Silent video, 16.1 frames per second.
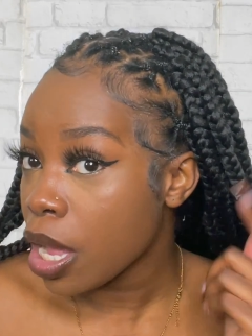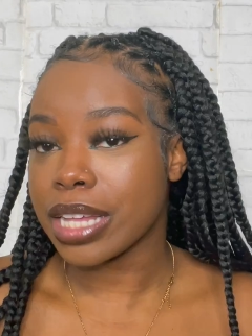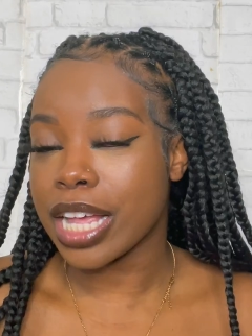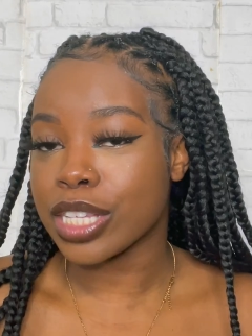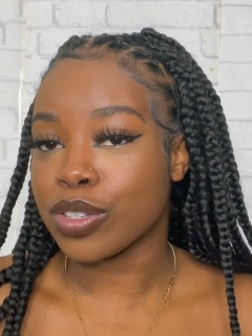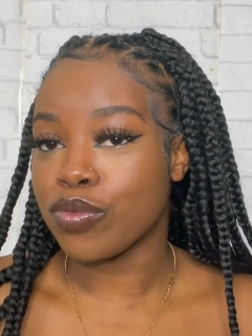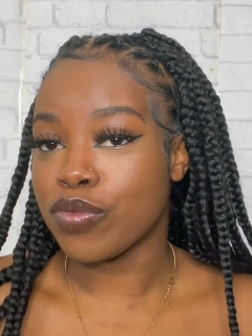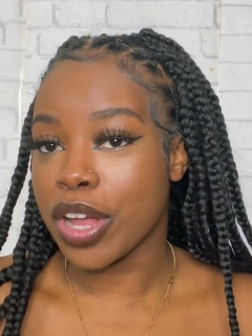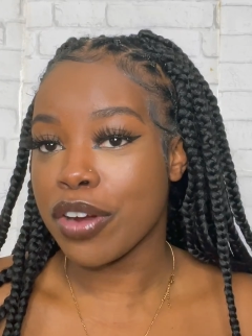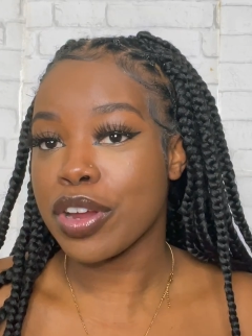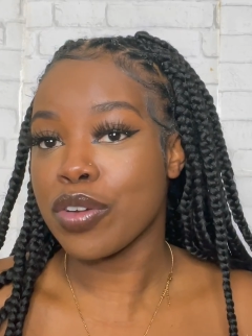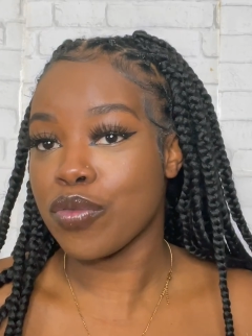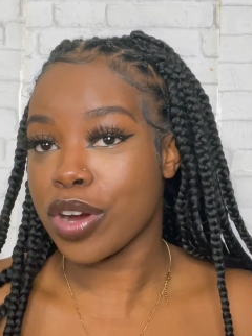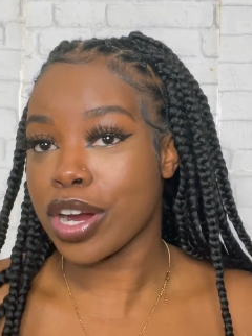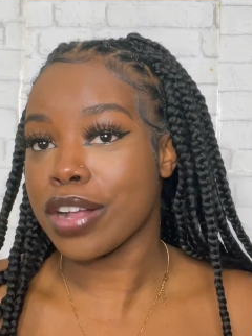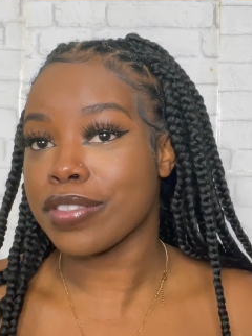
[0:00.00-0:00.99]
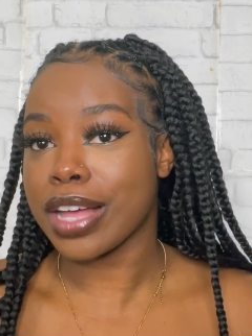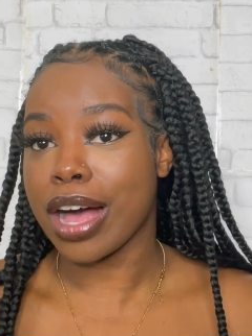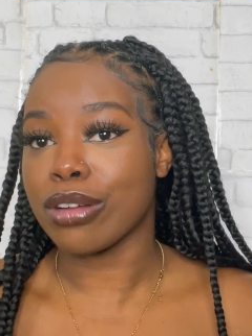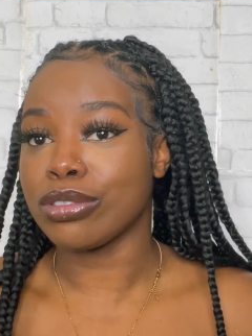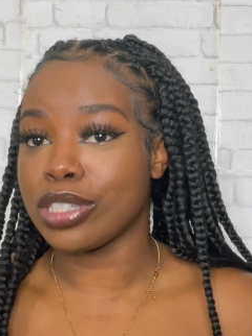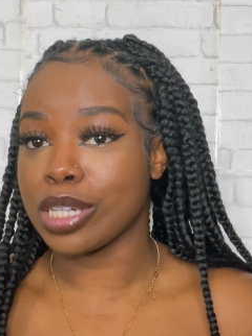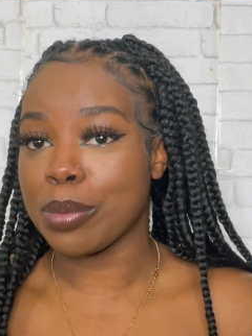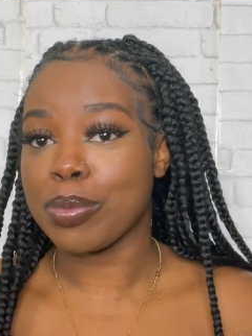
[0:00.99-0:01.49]
It's very rare that
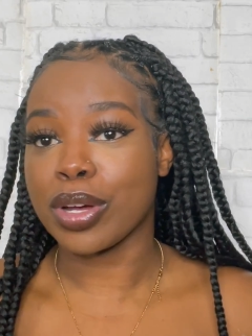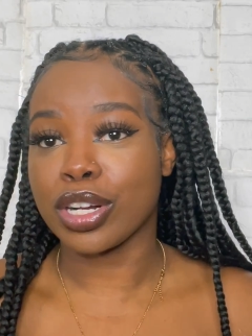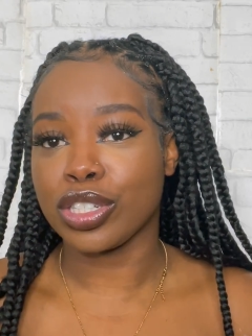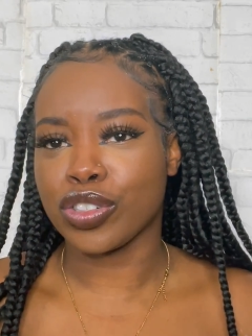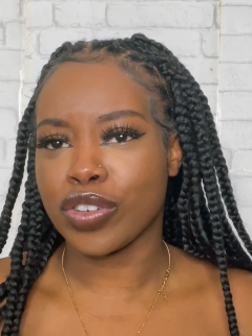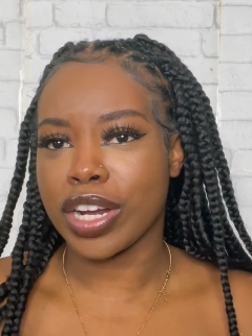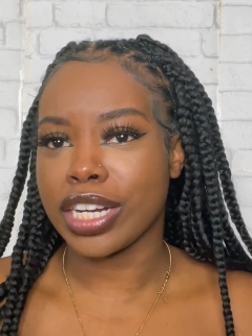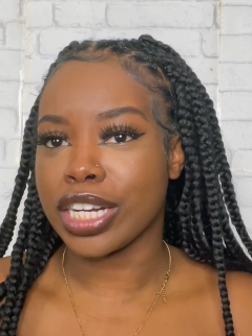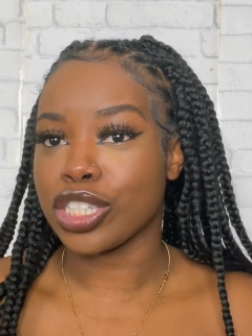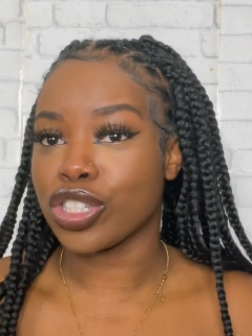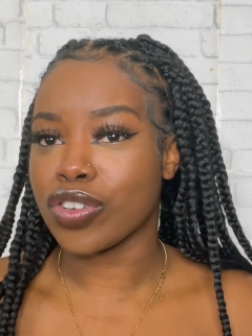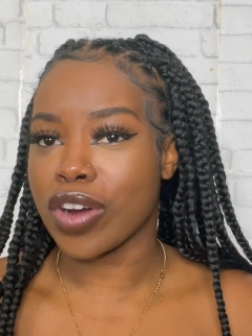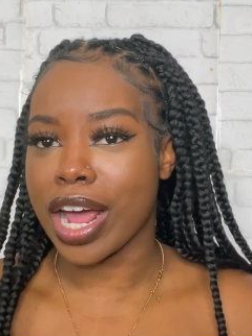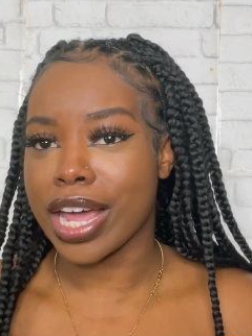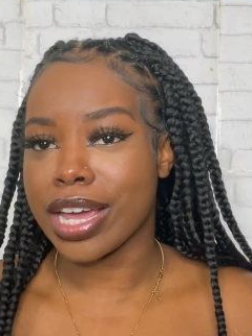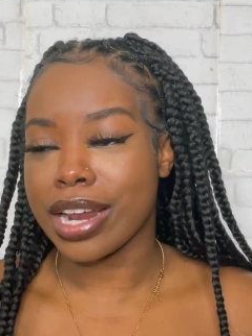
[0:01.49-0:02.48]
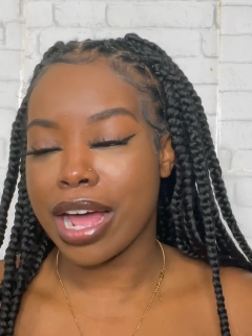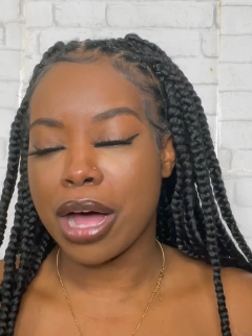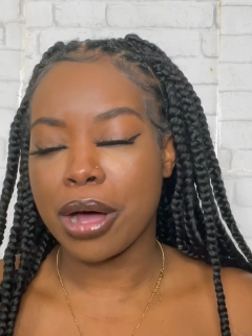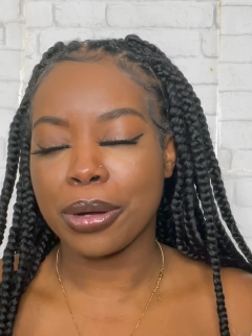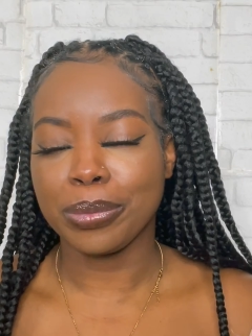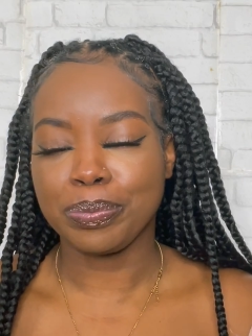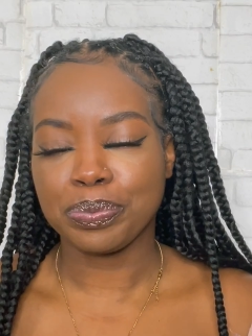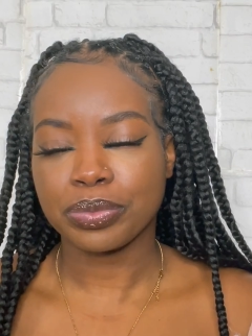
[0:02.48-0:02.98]
I'll jump on a trend and try it
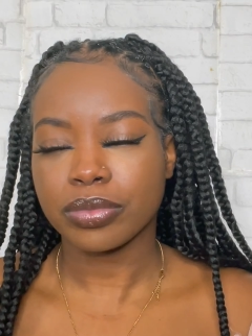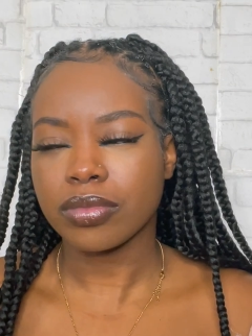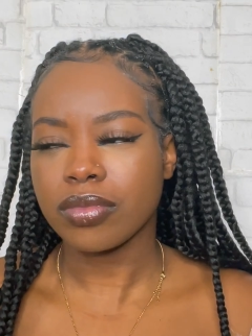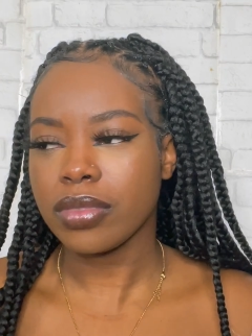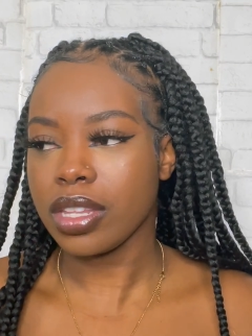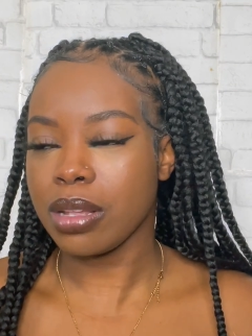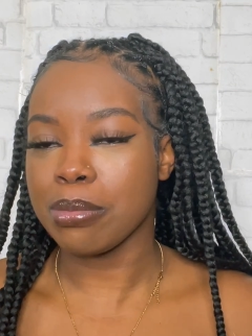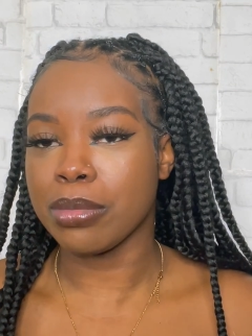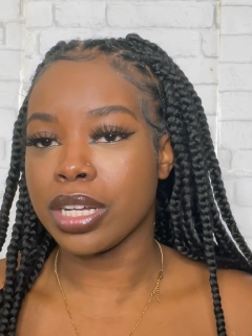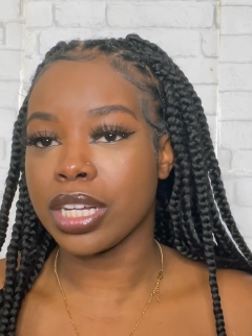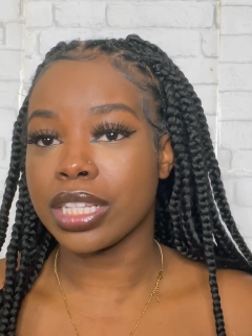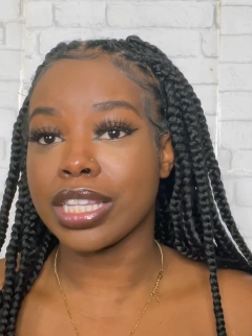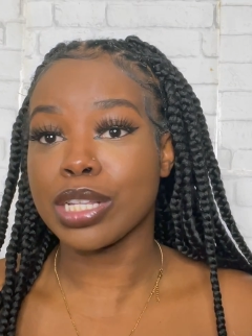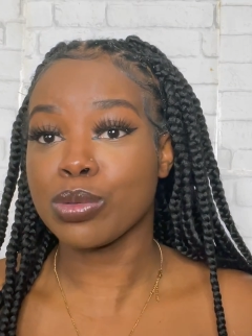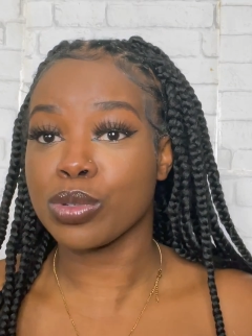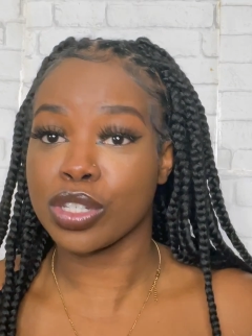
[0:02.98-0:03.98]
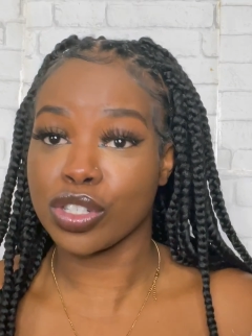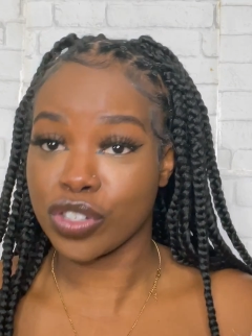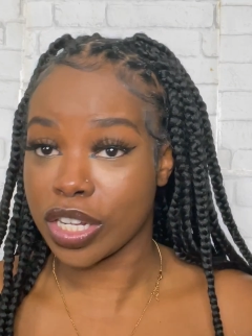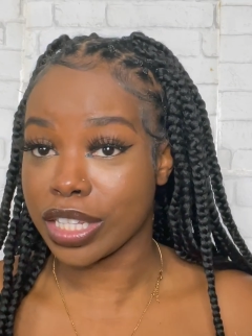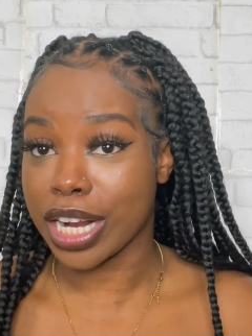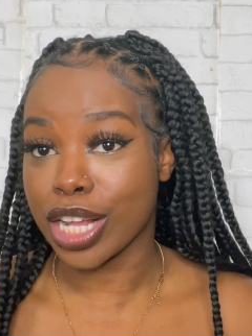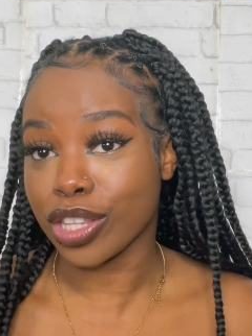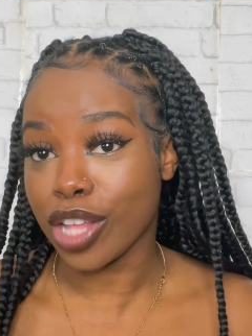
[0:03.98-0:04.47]
out, but this was a
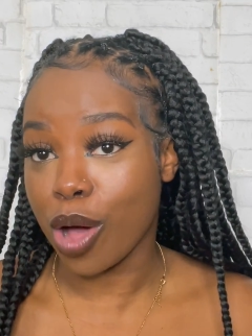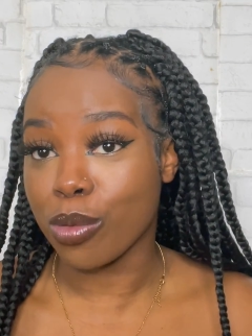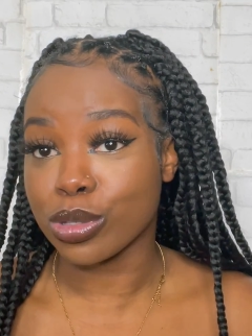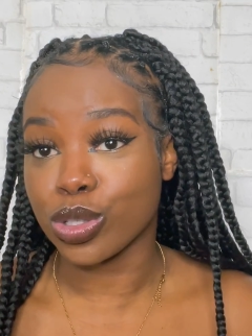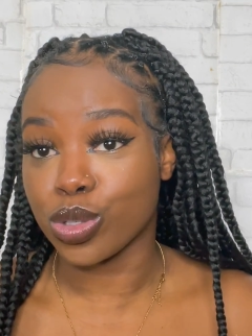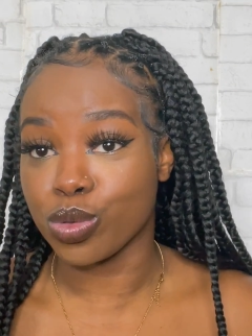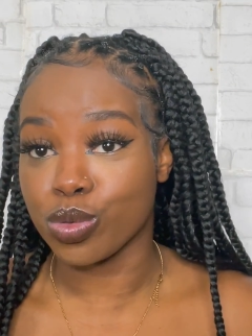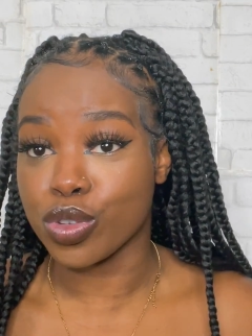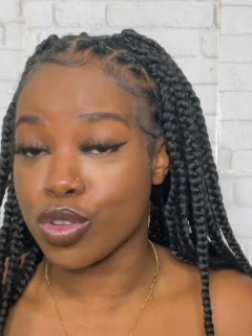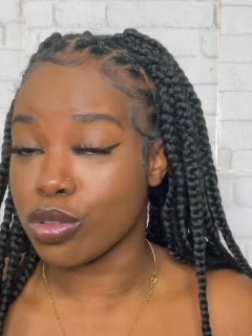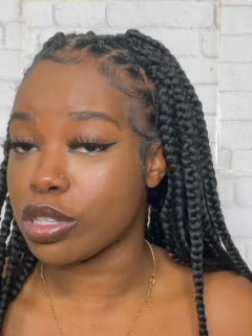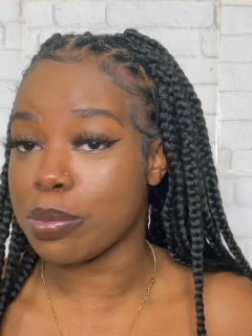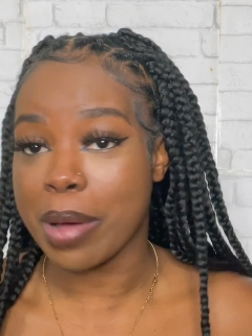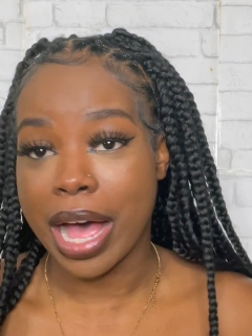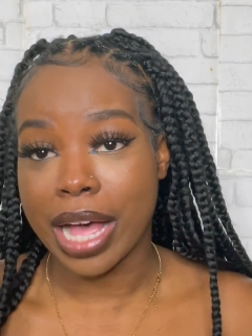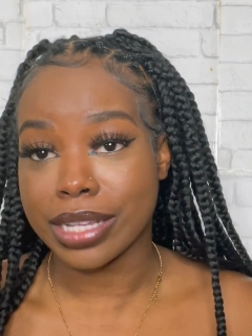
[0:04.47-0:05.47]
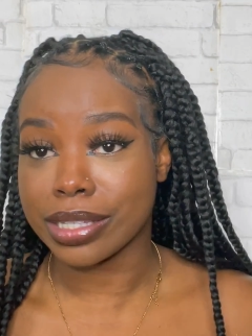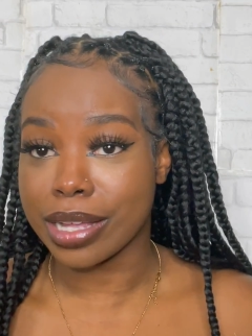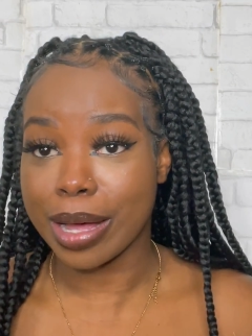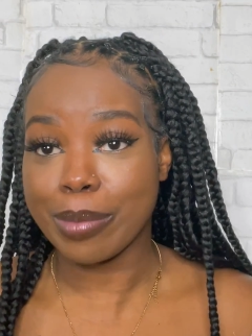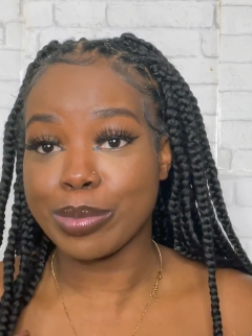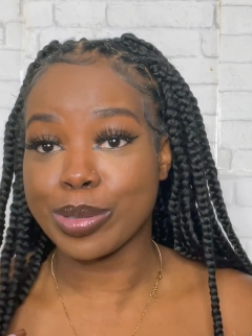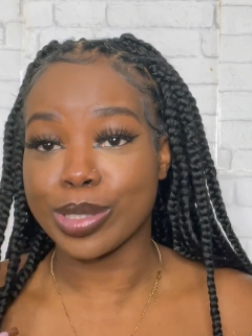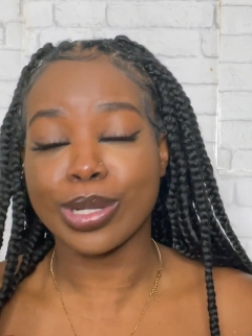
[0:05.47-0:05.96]
trend that I thought was too cute to pass
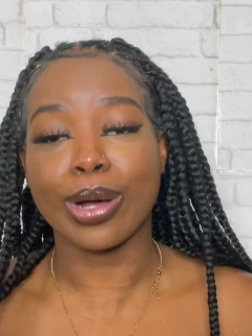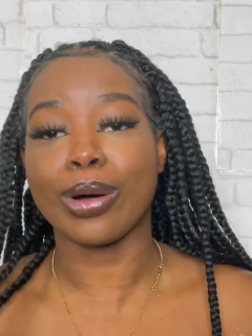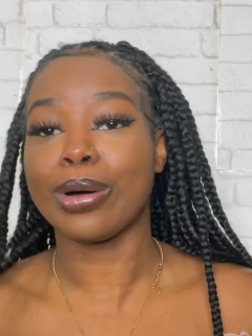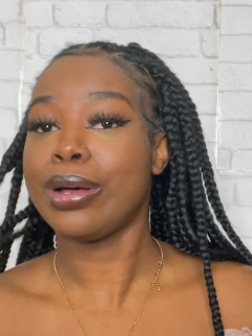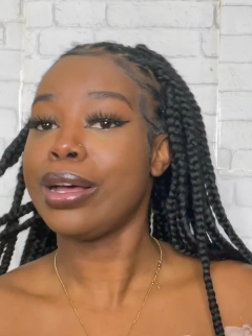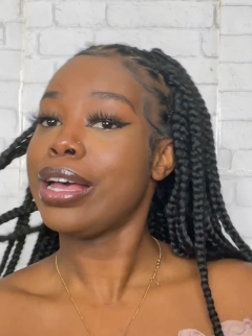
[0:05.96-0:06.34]
up, so